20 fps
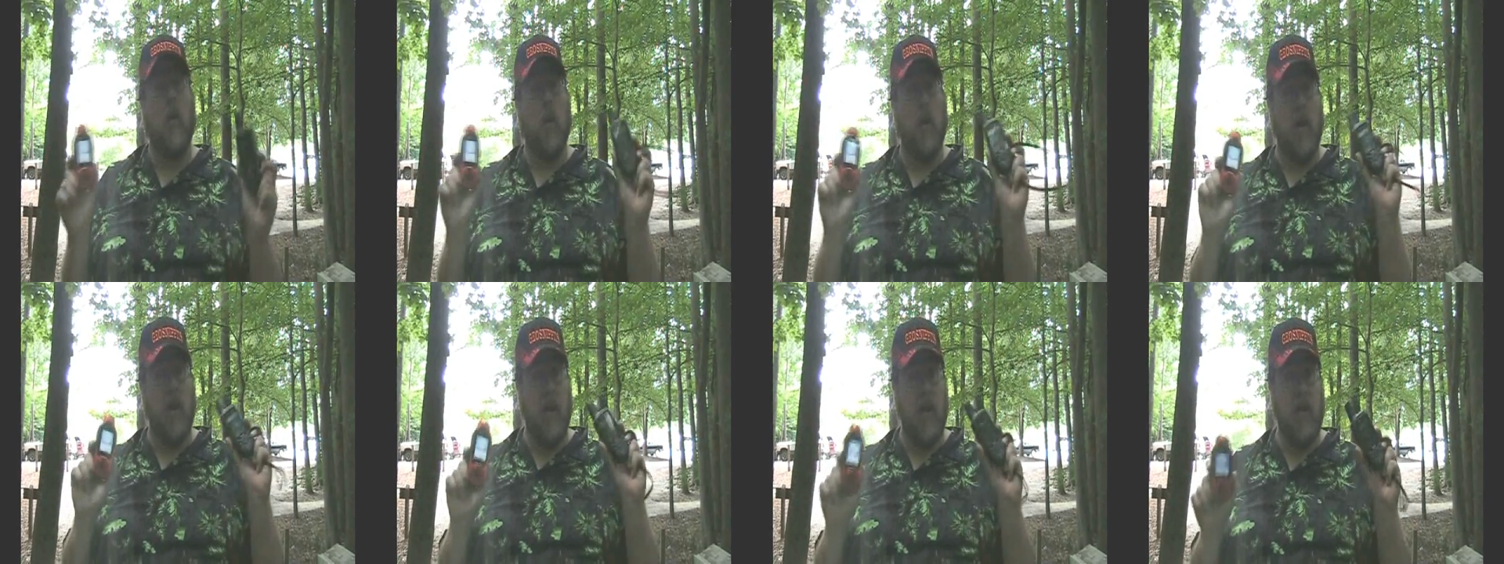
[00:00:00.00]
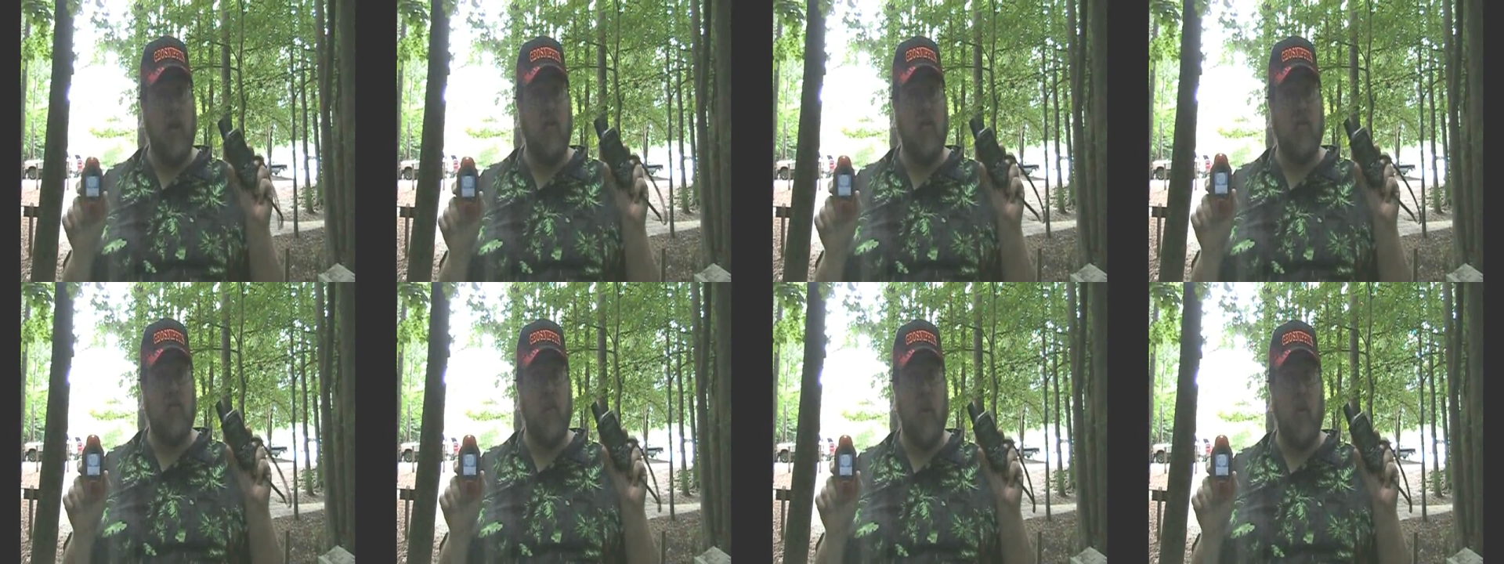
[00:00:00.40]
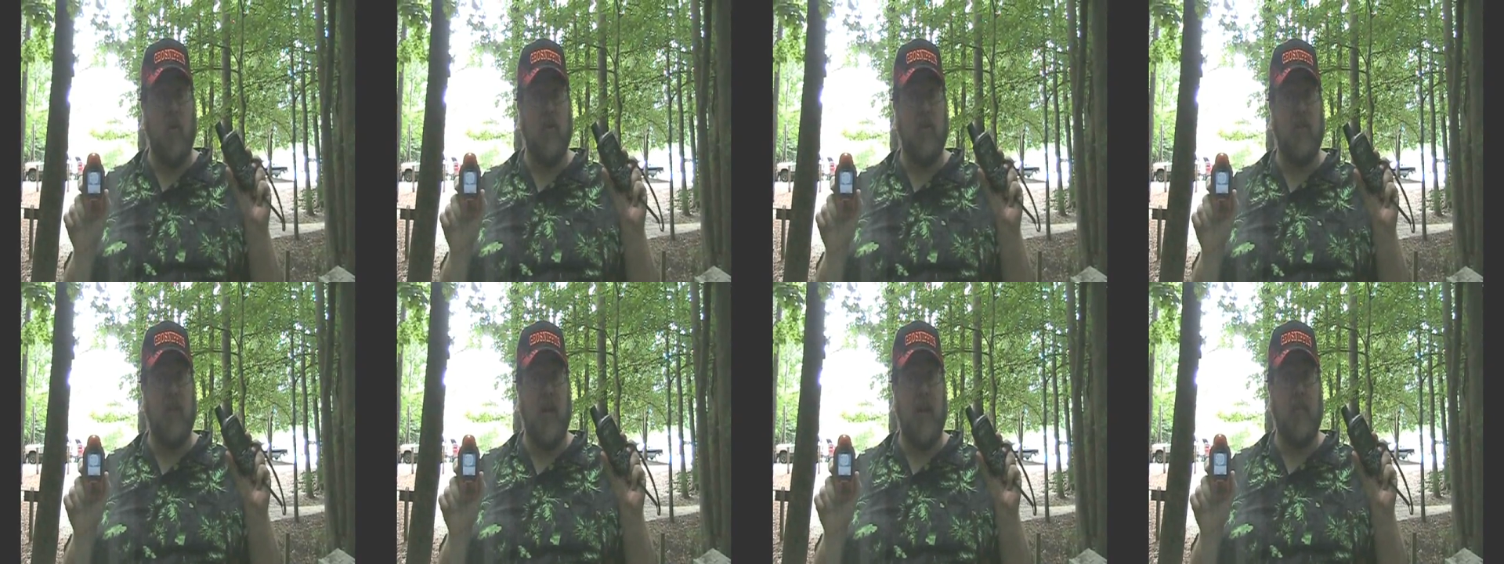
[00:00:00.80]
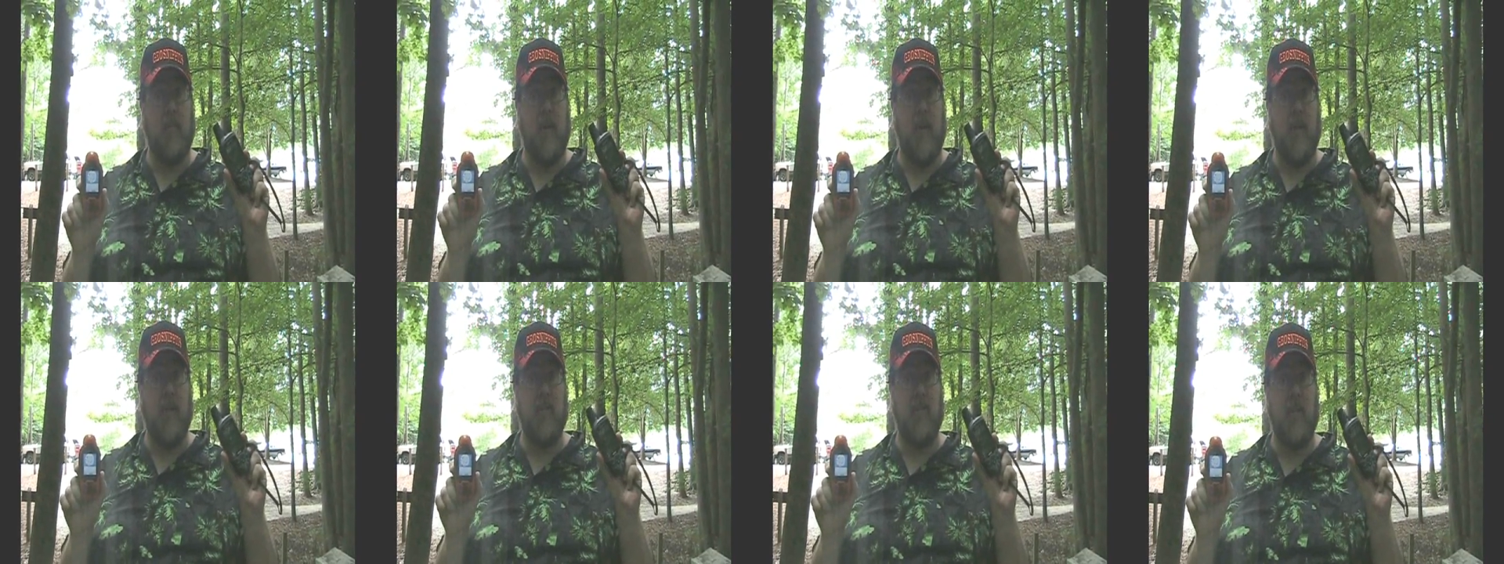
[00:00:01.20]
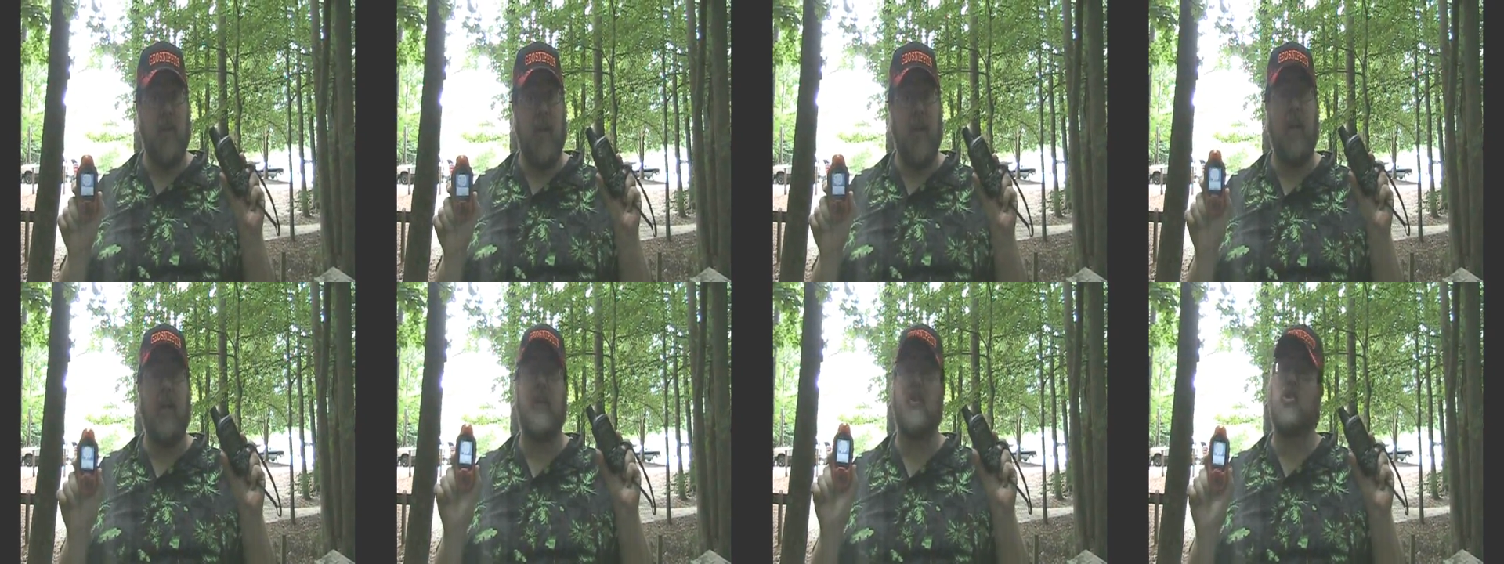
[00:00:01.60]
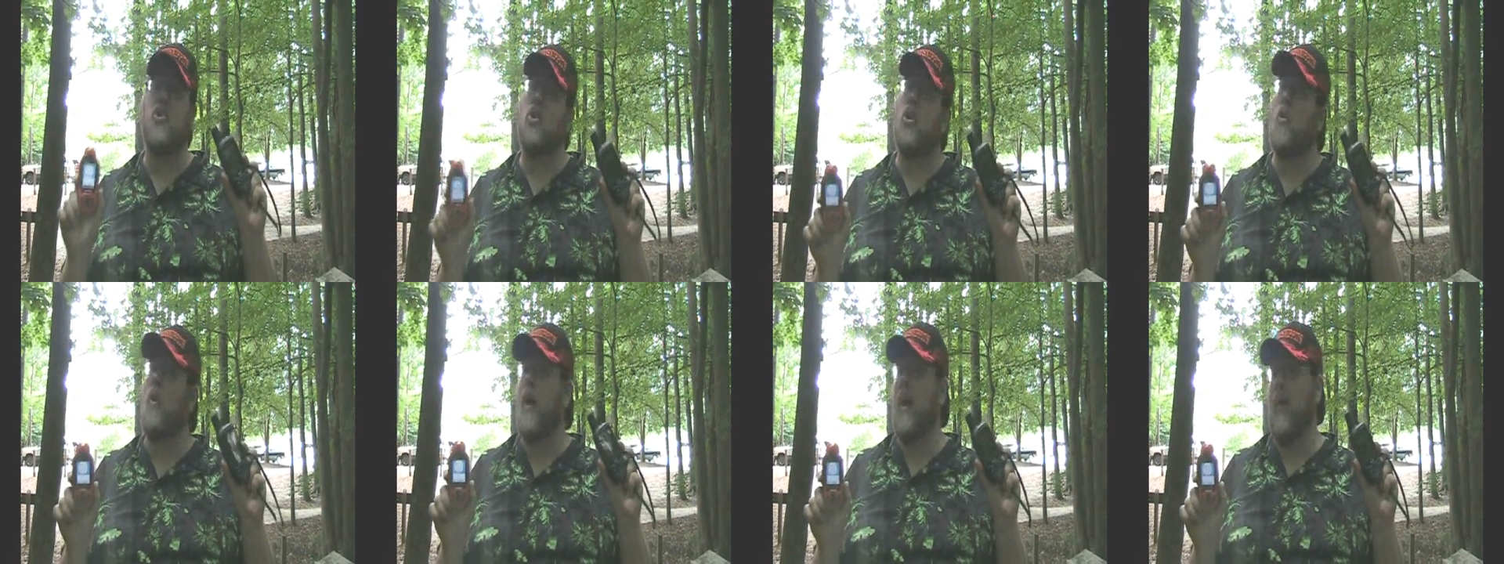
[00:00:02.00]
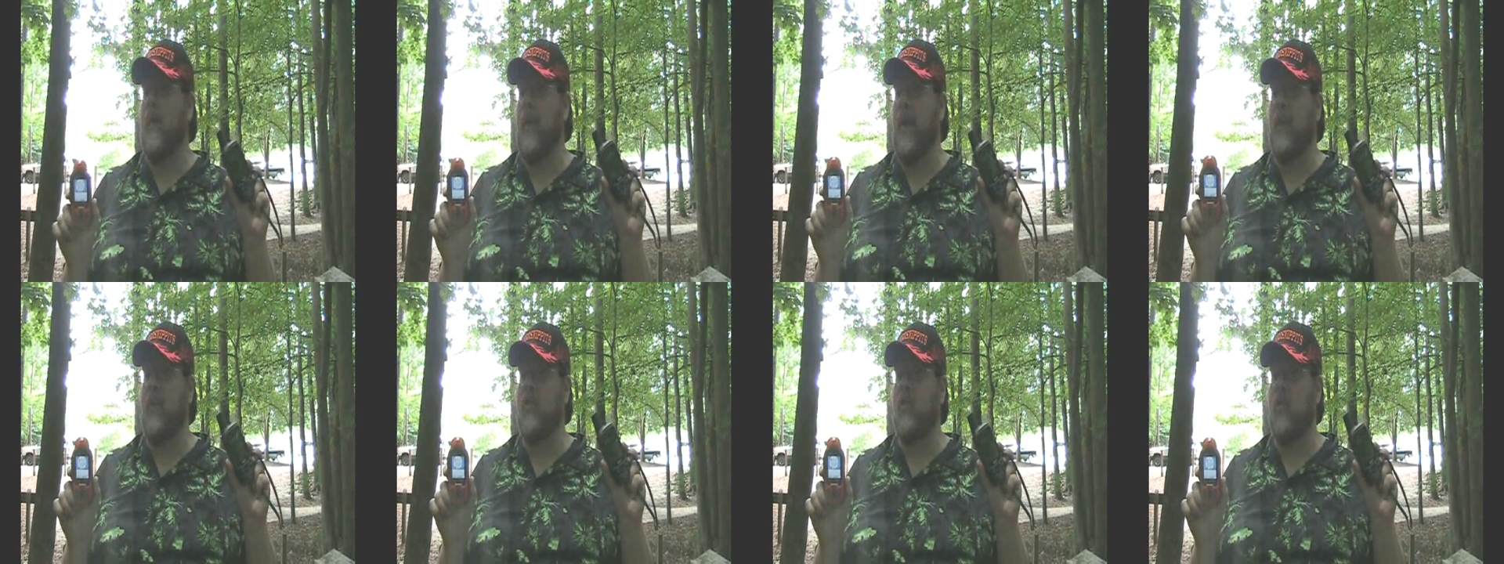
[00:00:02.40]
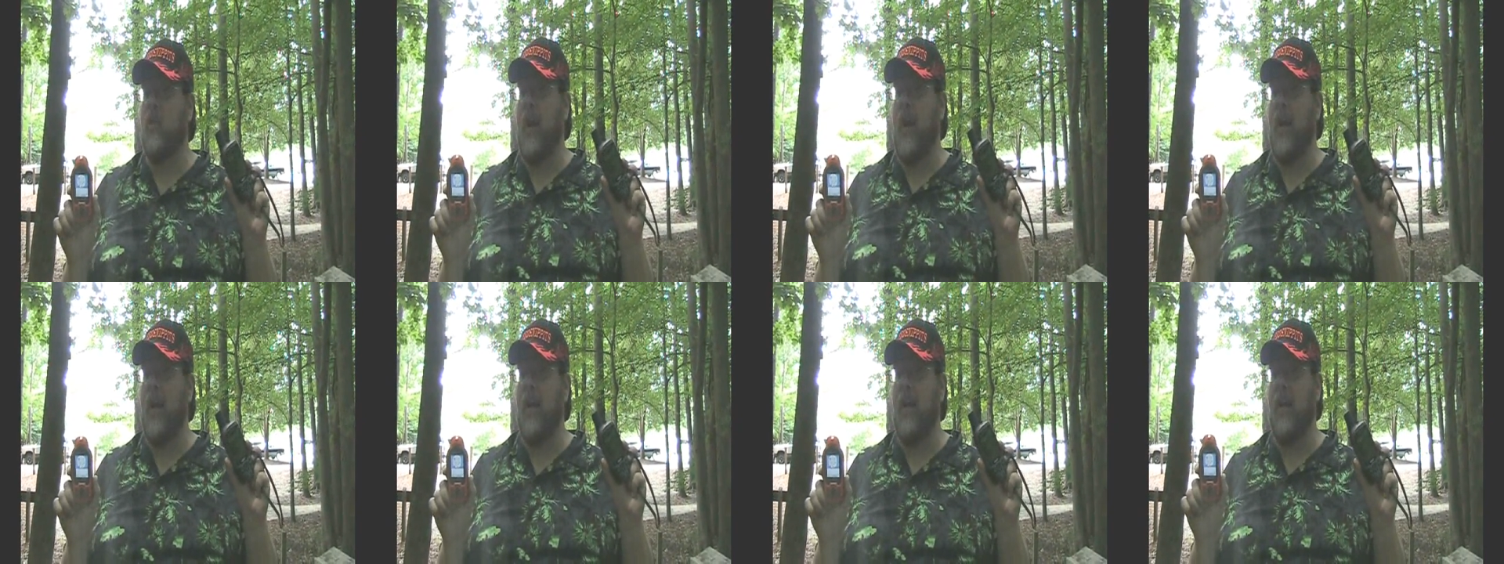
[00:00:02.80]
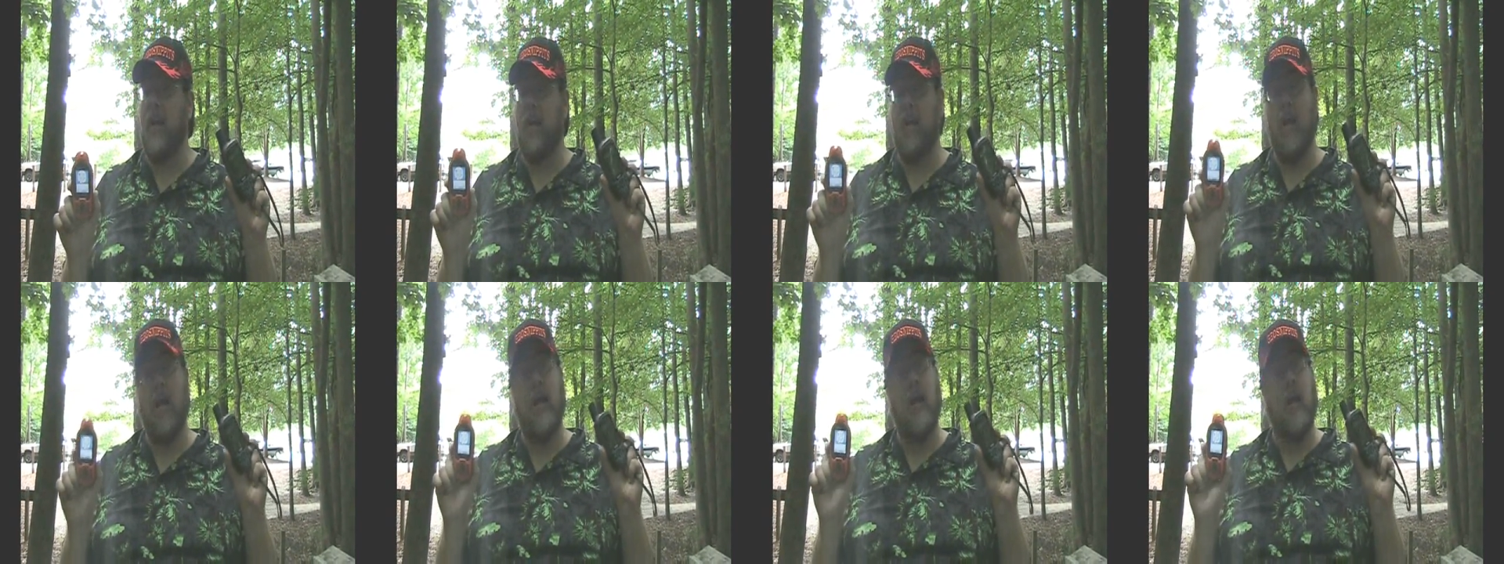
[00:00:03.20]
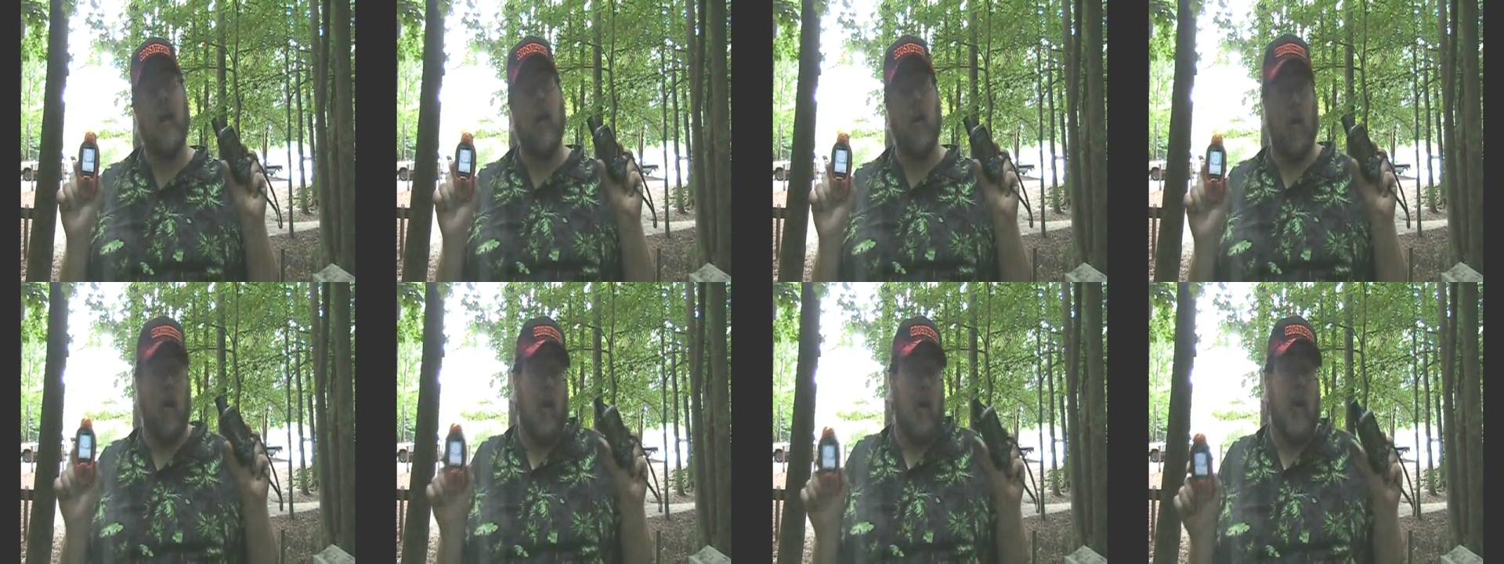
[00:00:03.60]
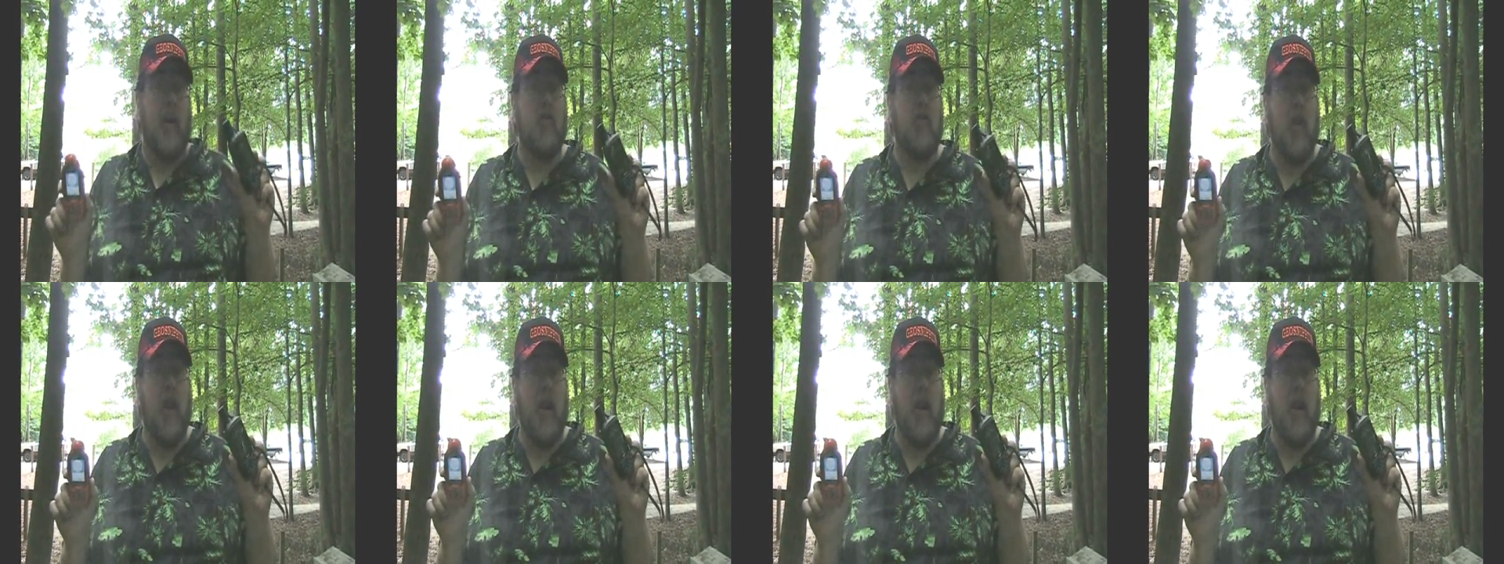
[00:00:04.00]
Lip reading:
No face is visible, so there are no lips to read.